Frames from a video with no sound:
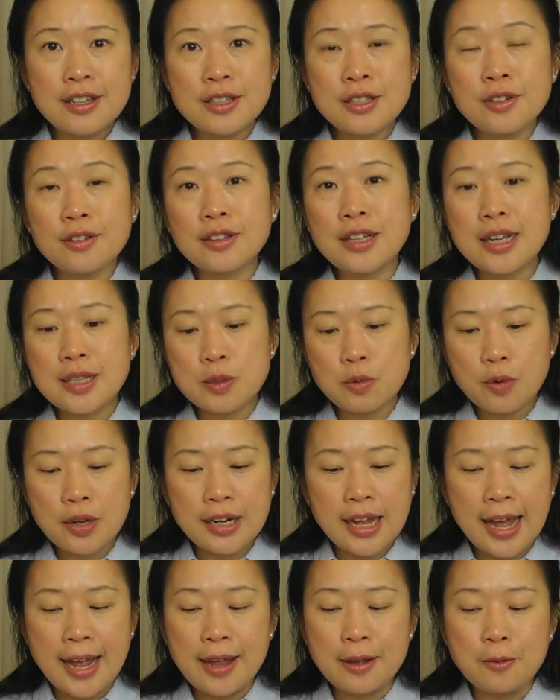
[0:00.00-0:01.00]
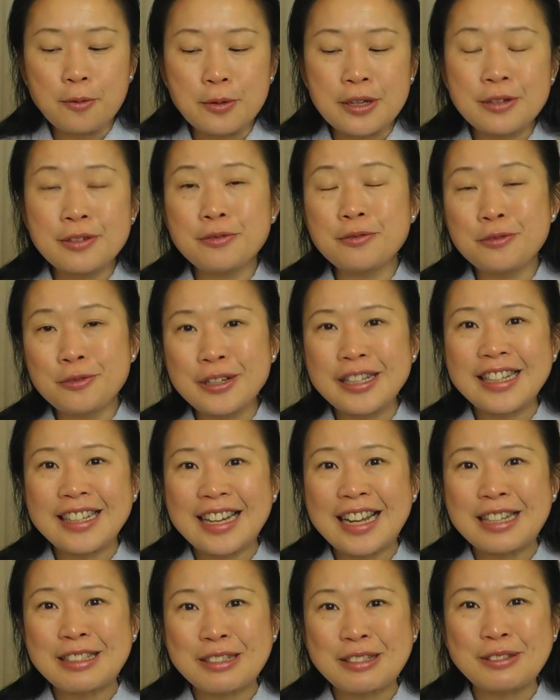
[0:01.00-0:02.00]
So that's what I really
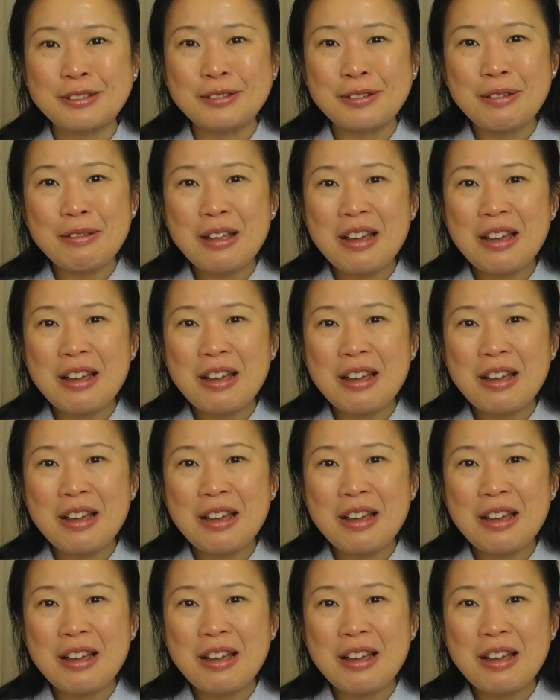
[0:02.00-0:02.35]
like to do